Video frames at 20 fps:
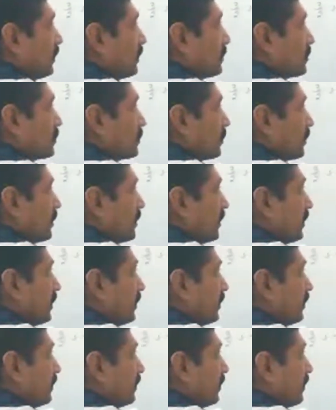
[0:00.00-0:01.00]
So
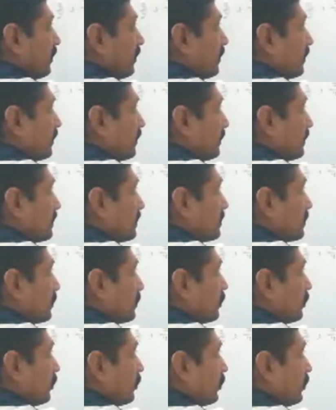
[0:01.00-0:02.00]
here it is
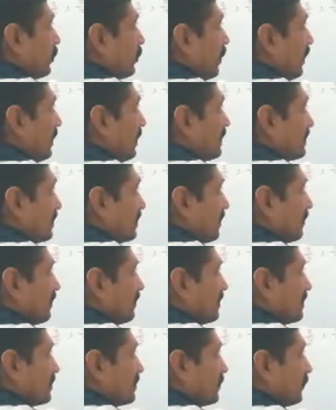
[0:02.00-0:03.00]
equal to, LCM
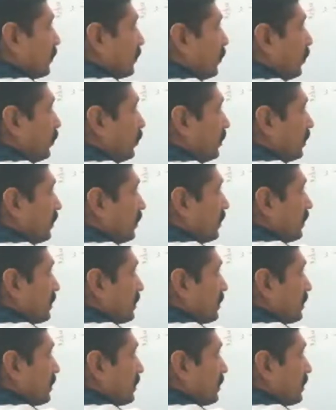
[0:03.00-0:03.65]
is 4.